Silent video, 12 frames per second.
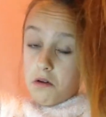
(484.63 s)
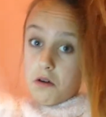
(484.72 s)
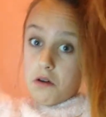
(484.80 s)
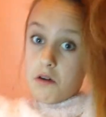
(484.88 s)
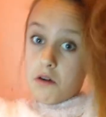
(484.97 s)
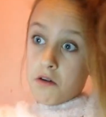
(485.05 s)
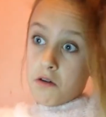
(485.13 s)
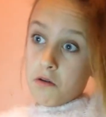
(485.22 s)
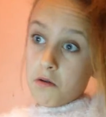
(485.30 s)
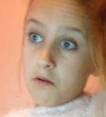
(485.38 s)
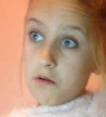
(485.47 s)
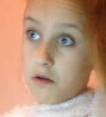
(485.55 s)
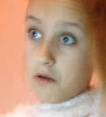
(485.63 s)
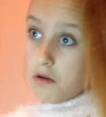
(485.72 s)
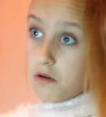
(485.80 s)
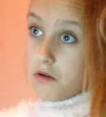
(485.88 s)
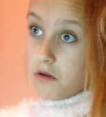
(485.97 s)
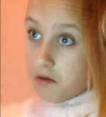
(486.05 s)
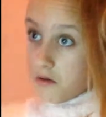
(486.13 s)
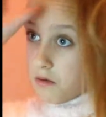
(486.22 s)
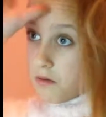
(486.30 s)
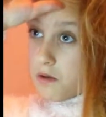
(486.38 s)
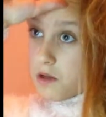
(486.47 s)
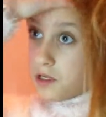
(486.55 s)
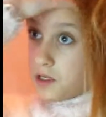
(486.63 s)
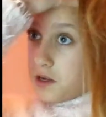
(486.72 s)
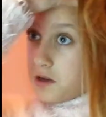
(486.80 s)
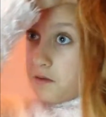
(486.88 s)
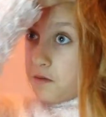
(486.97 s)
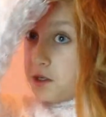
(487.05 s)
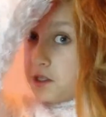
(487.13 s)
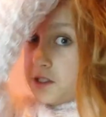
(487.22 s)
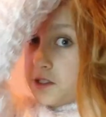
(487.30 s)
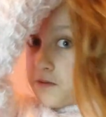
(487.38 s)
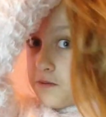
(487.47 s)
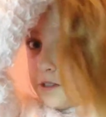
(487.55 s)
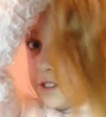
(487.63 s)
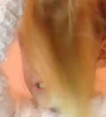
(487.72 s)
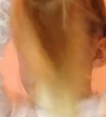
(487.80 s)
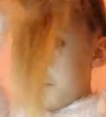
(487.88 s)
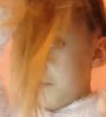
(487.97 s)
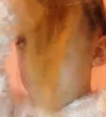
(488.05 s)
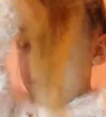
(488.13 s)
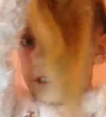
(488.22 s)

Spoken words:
Uh-oh, please no, please no, please no.